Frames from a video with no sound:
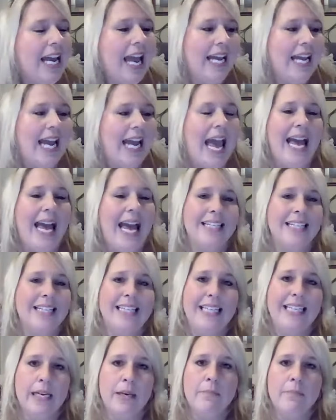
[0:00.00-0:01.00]
and asked
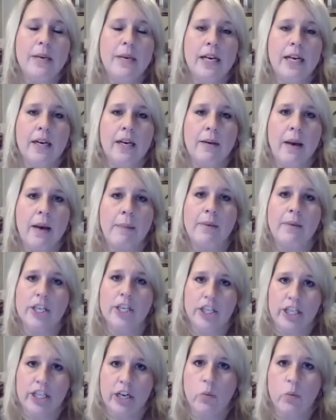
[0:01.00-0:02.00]
them. I'm going to
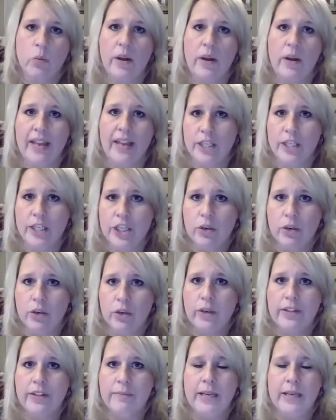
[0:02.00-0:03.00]
share what they shared
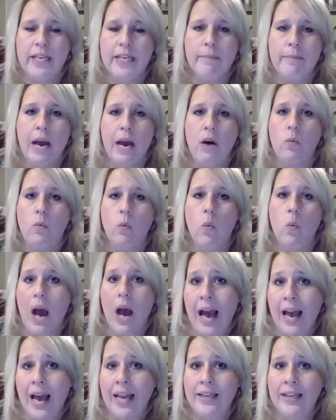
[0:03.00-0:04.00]
with me about
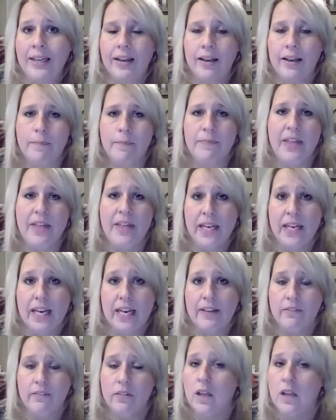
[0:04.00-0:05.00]
why they
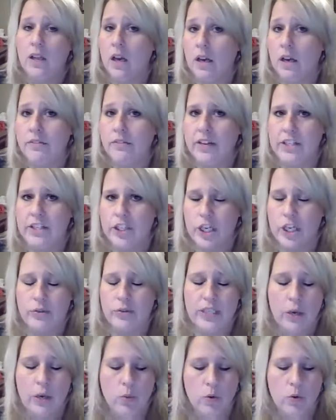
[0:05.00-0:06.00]
have loved and chose
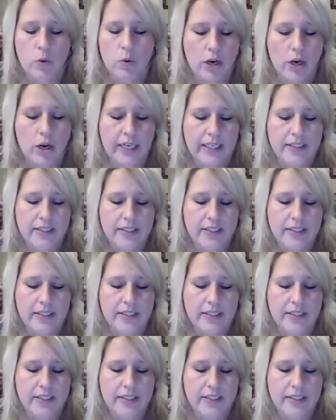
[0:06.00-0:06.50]
network marketing.